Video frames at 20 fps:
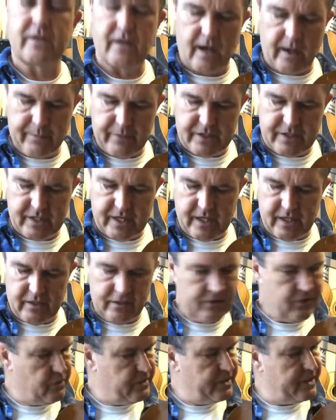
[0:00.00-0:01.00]

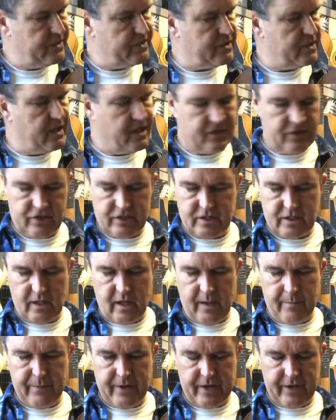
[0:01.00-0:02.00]
compensated. So the intonation is a
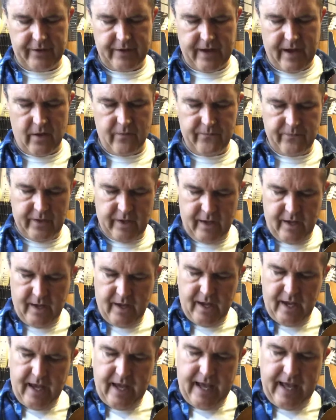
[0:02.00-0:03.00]
lot better now.
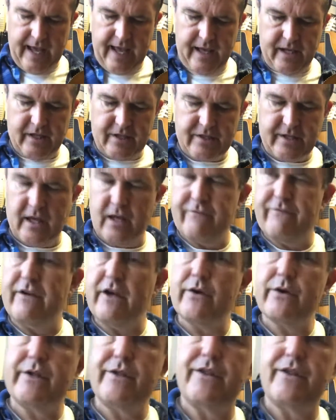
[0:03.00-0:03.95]
And it's got a very